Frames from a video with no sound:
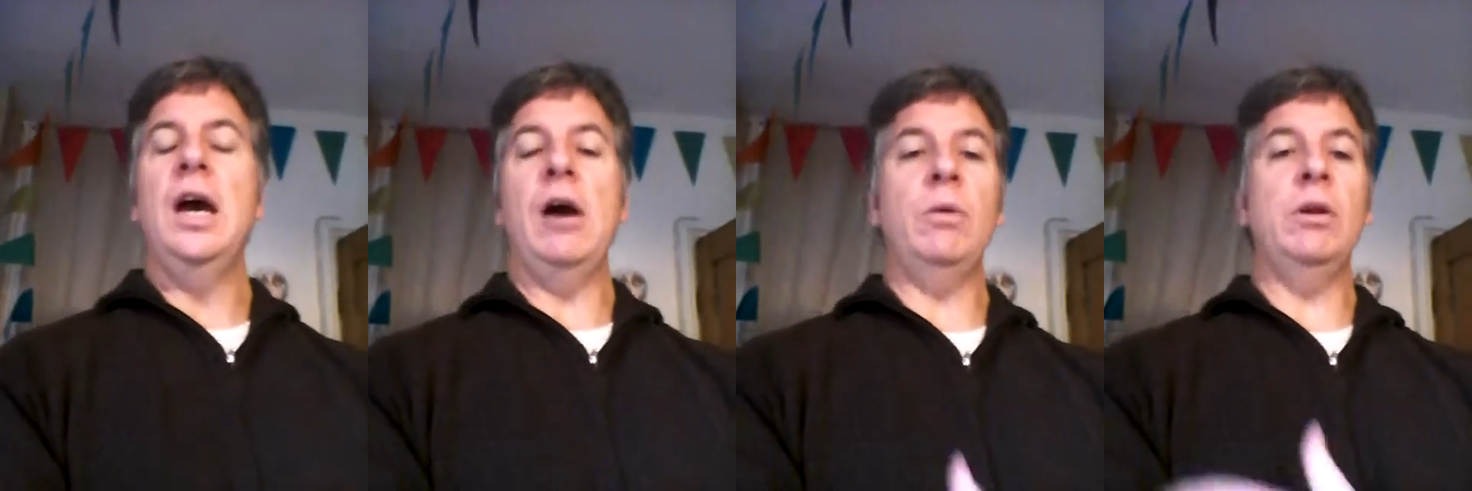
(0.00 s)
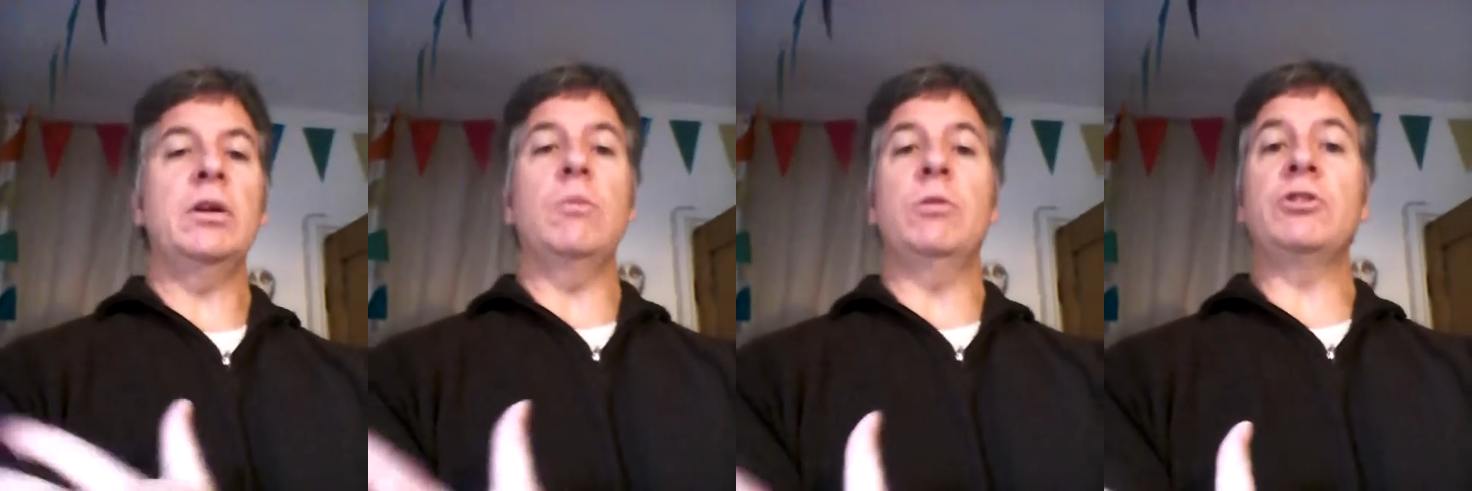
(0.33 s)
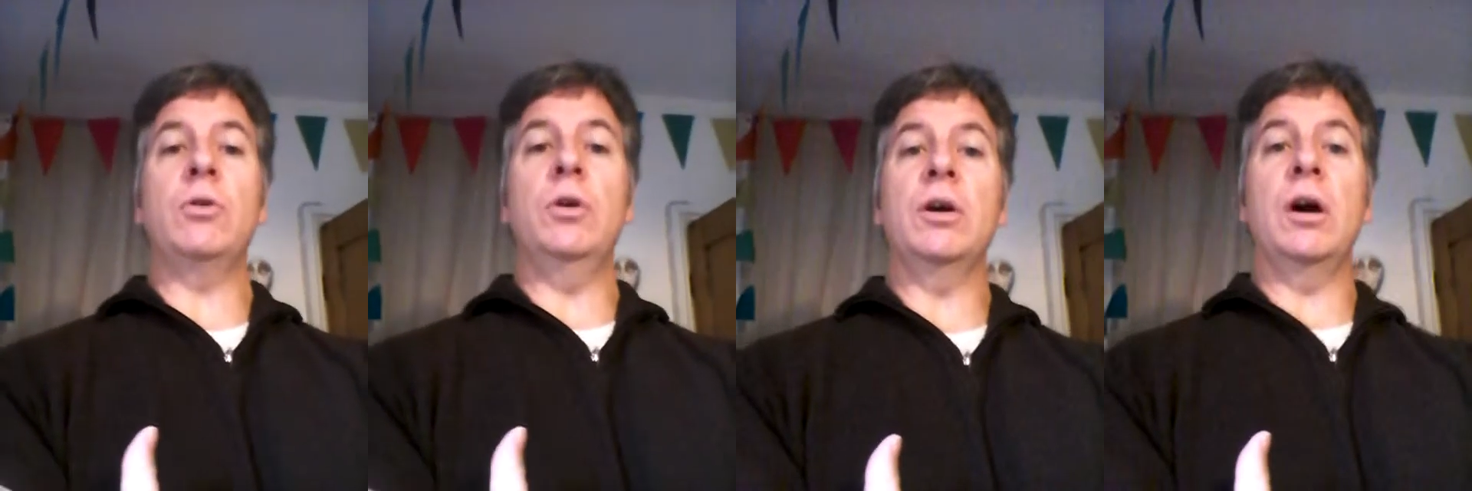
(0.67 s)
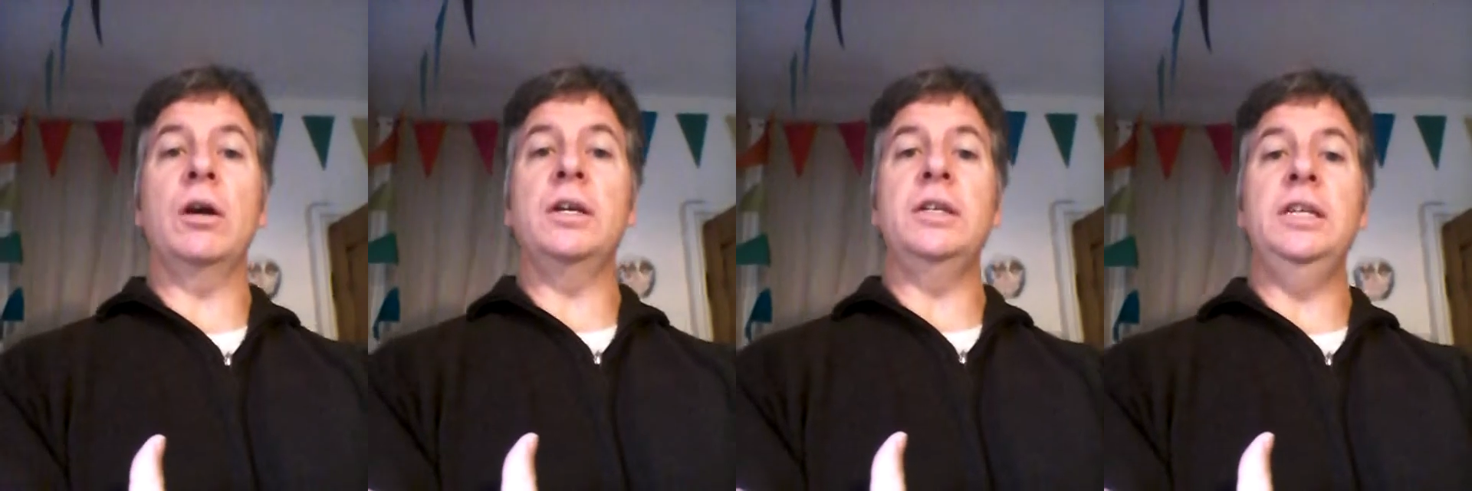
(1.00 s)
and we look at what's going
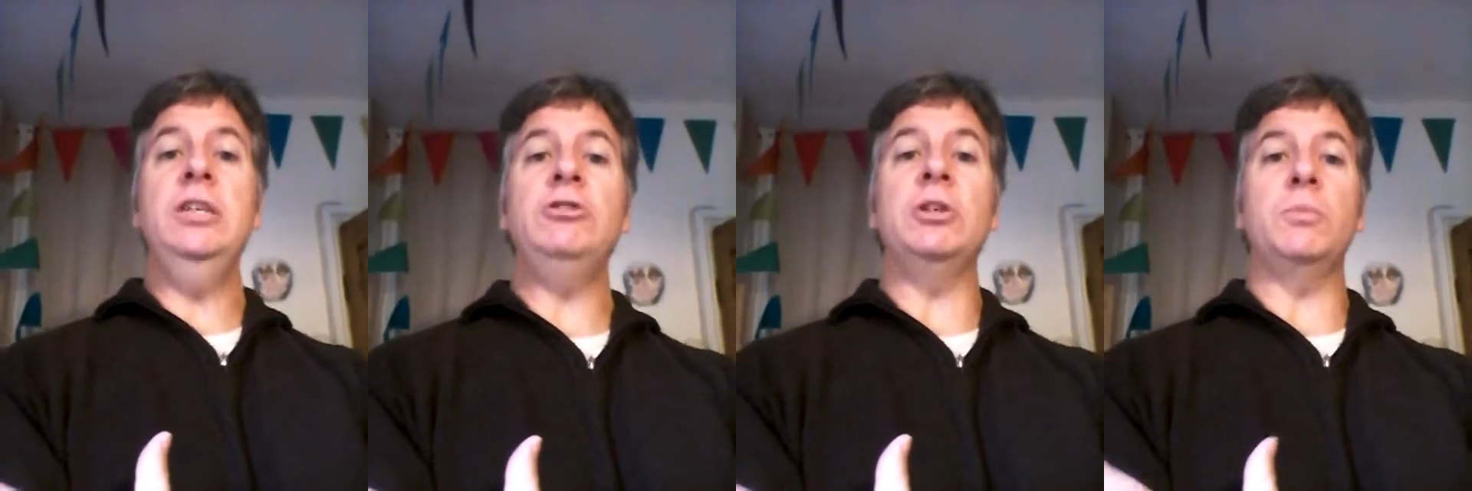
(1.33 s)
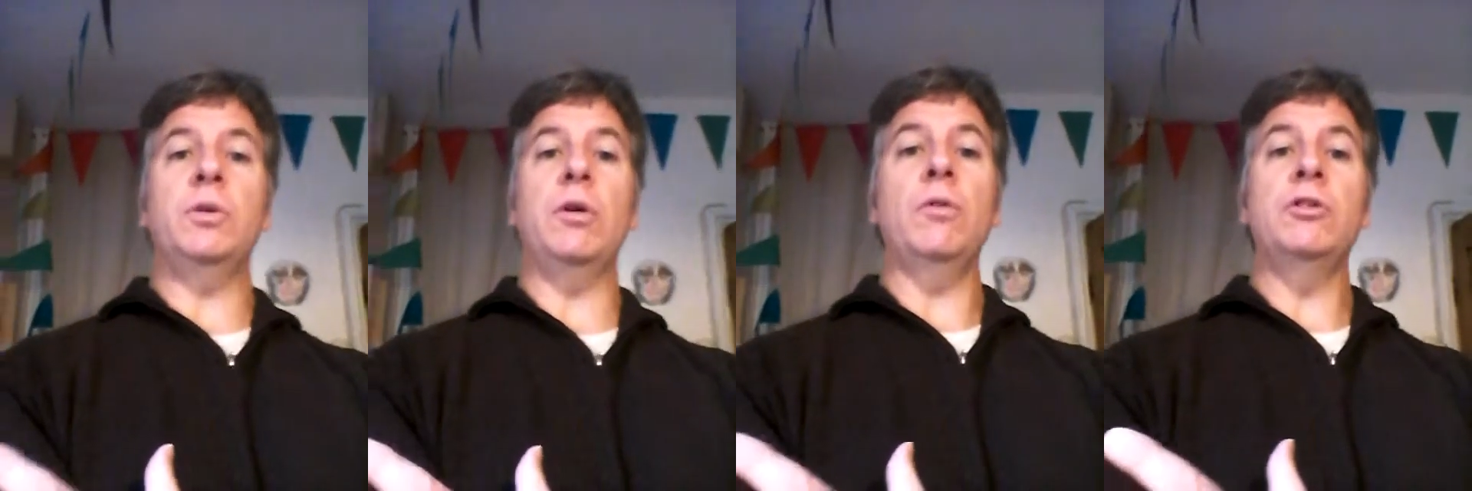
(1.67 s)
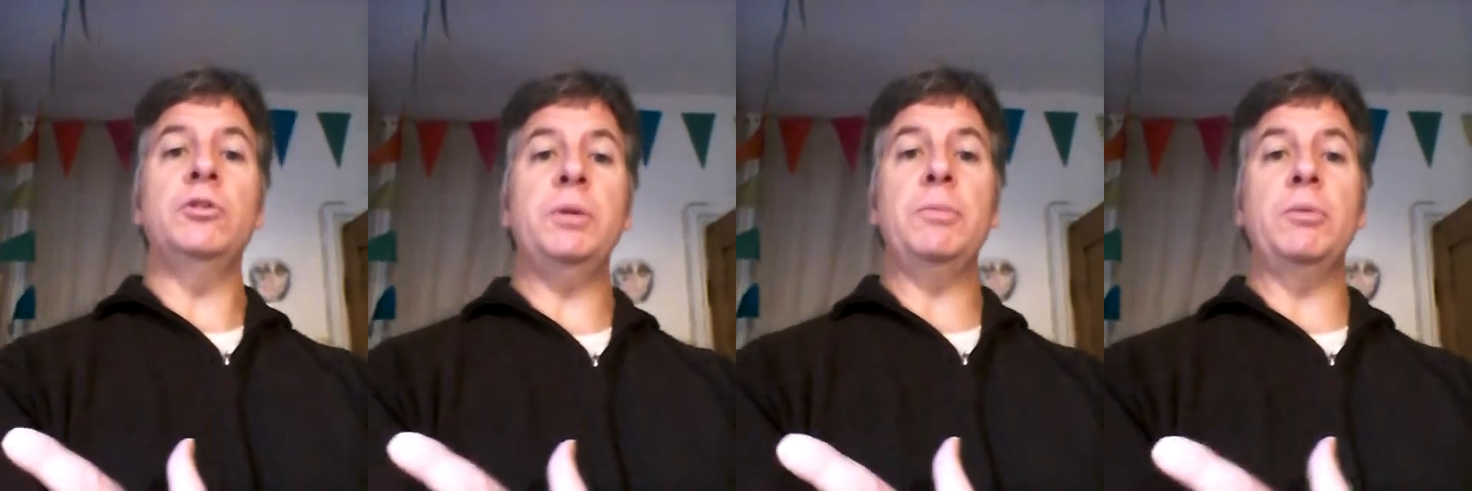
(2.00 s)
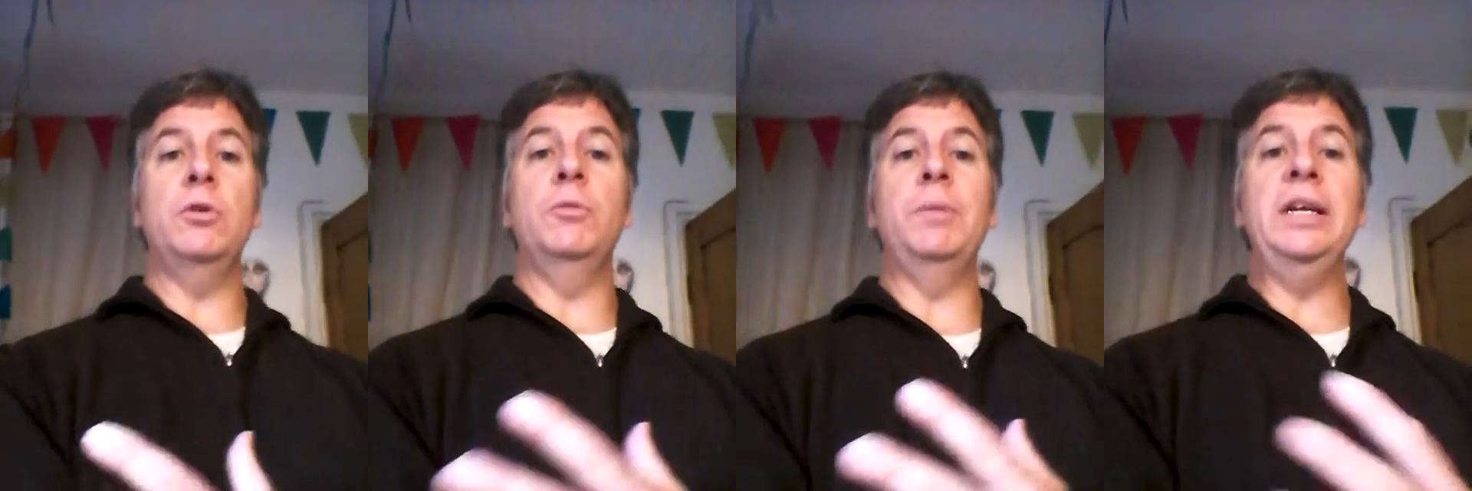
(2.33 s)
on in Egypt, where all those
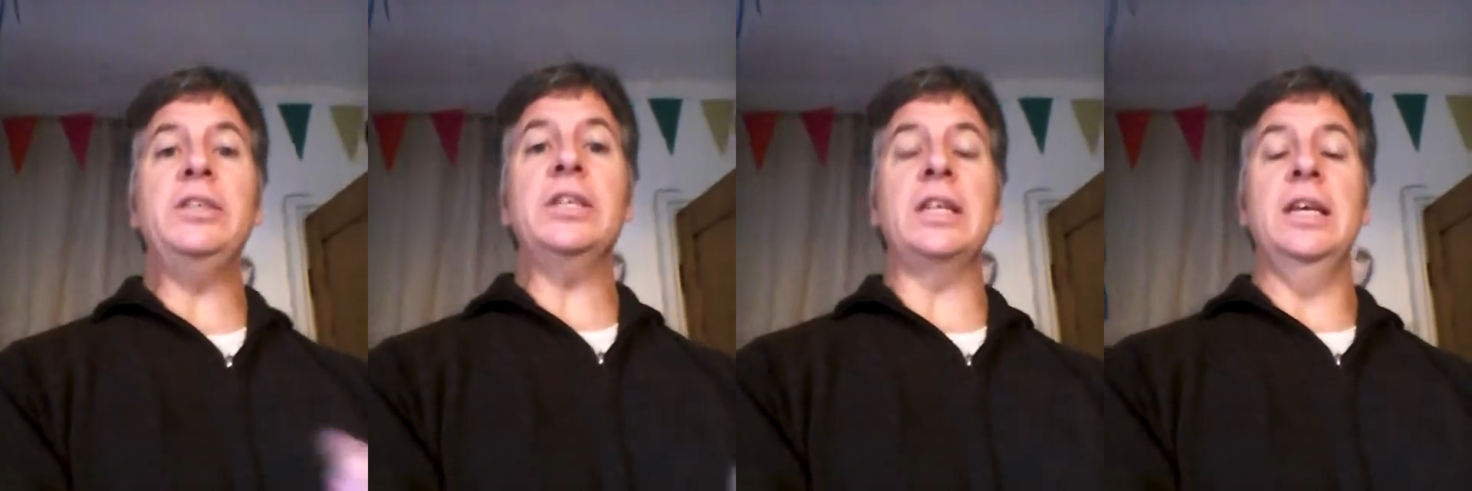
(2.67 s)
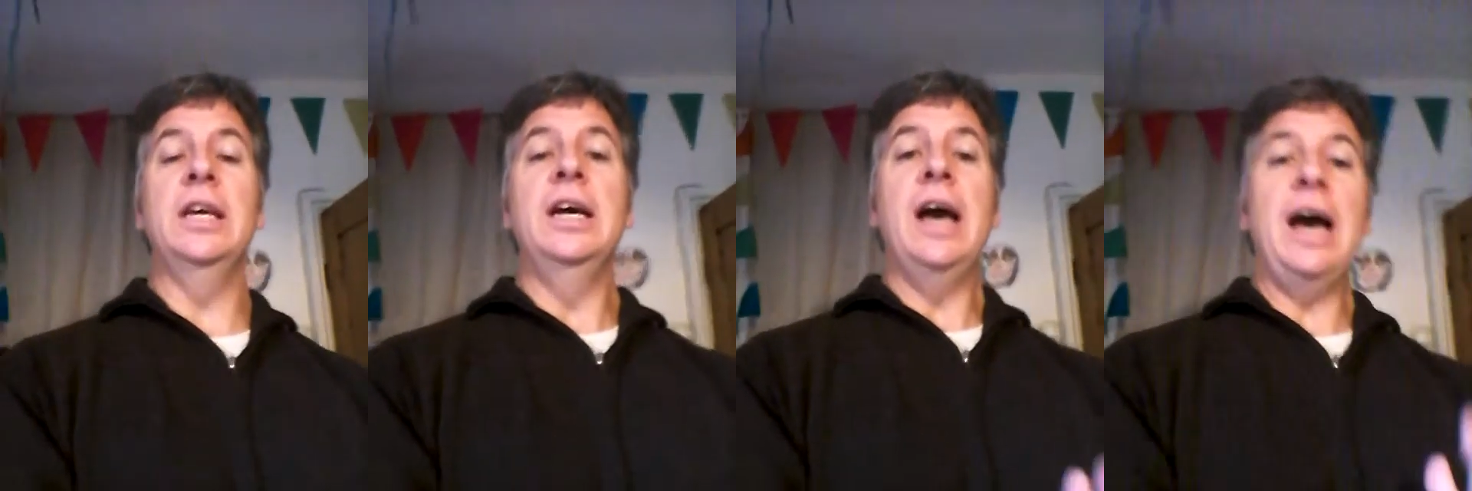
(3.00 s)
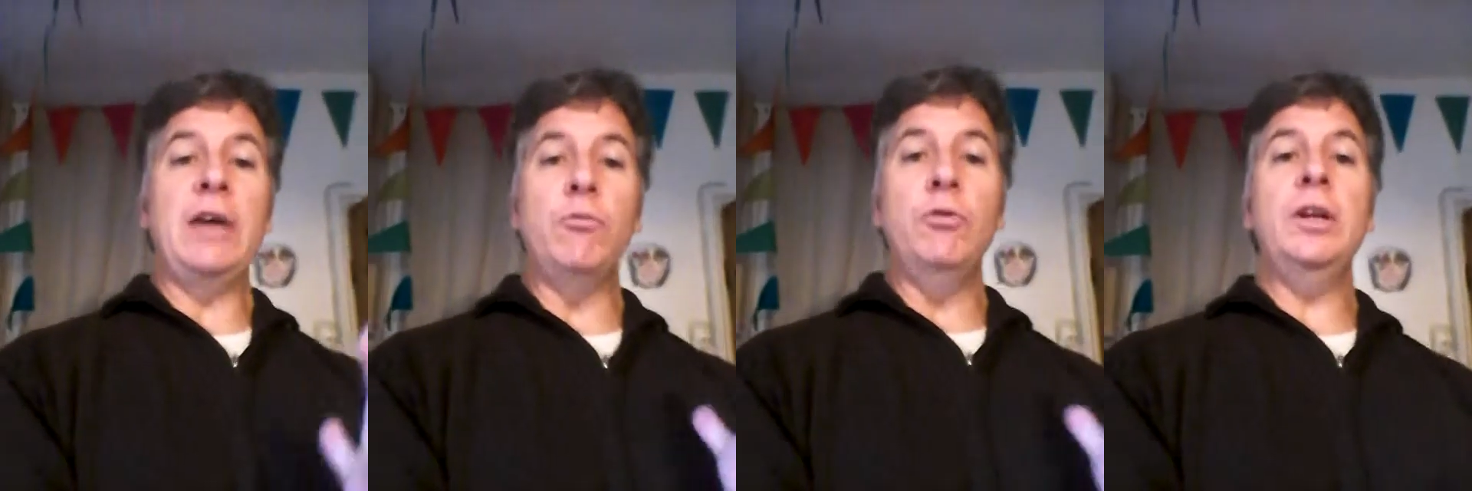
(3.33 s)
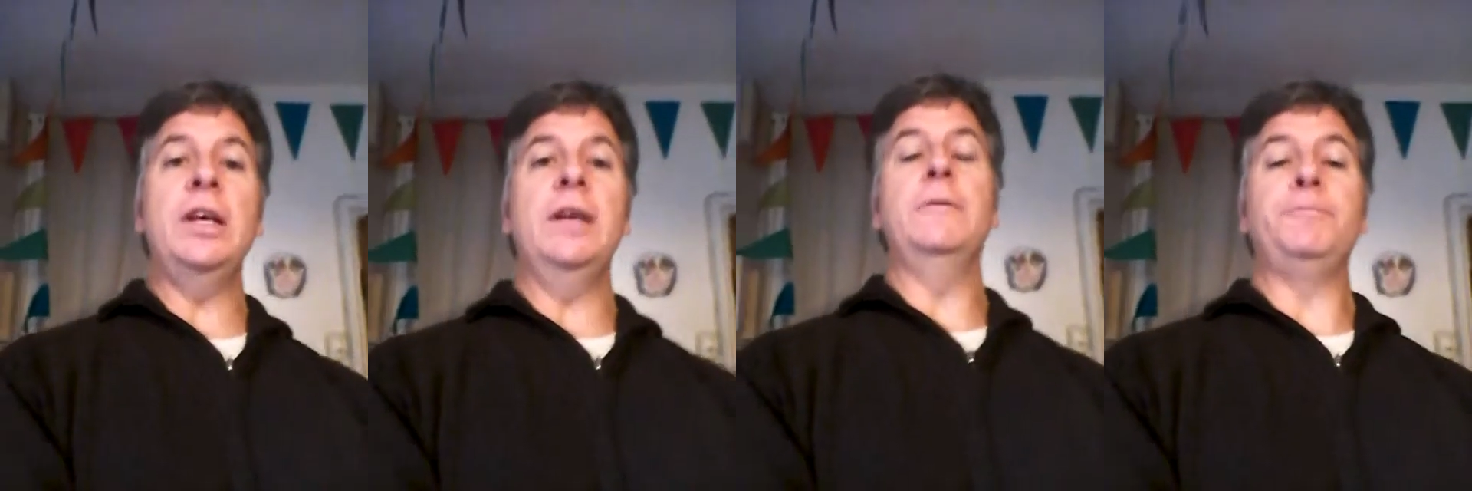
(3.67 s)
people who basically had
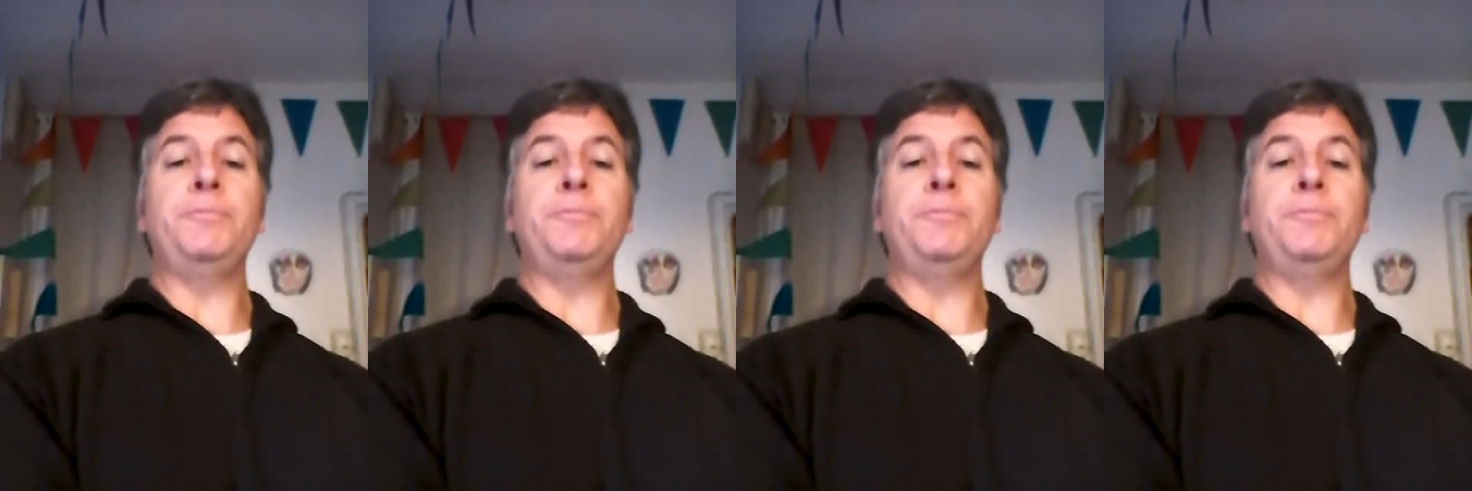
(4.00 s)
really